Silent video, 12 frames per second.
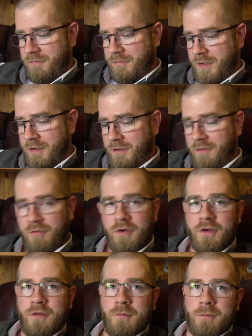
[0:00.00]
Yeah, I've
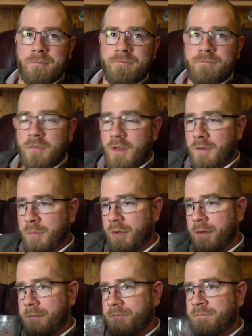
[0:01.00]
got another one.
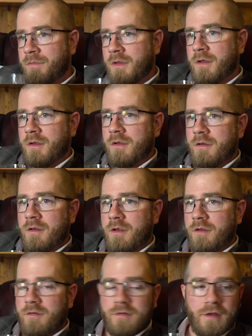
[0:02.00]
But
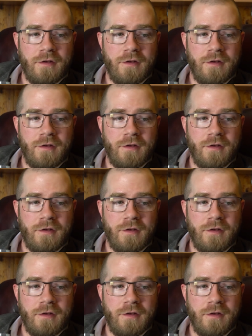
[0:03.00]
it's